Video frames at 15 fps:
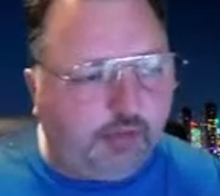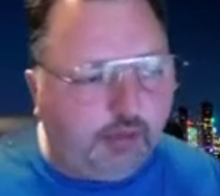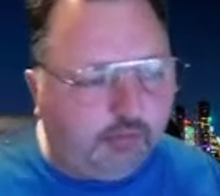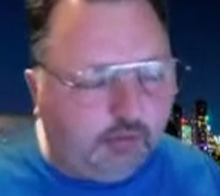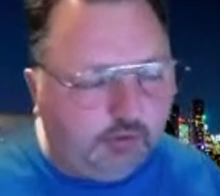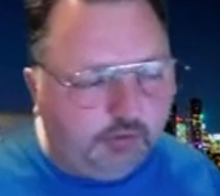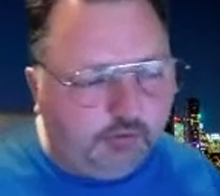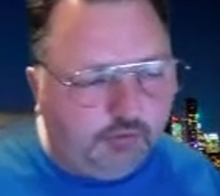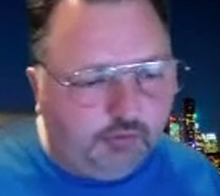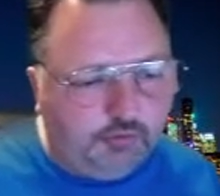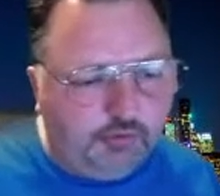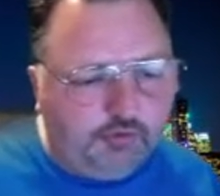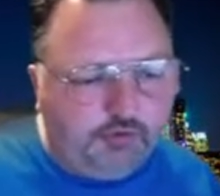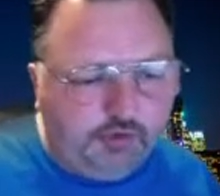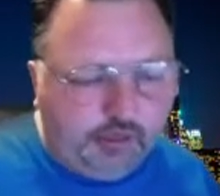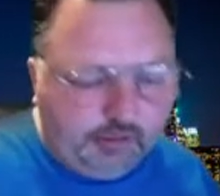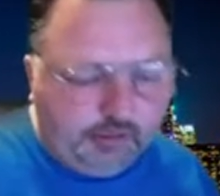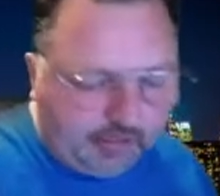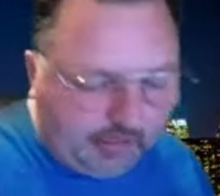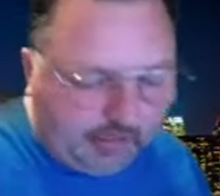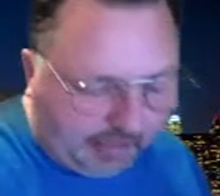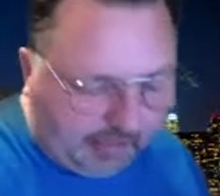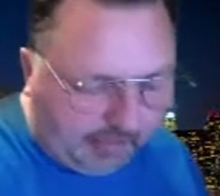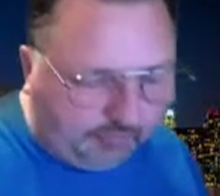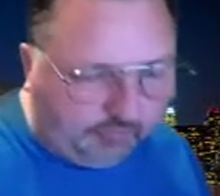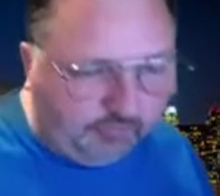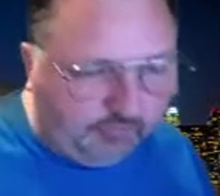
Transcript: but I really do appreciate that extra